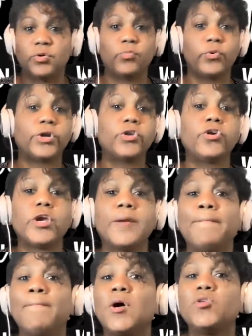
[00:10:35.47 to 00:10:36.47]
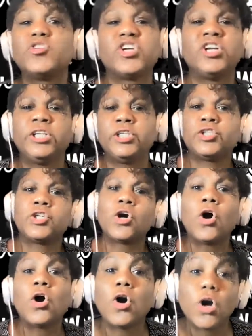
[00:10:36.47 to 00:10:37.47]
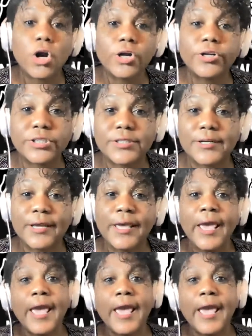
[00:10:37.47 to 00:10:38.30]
to where you're emotionally charged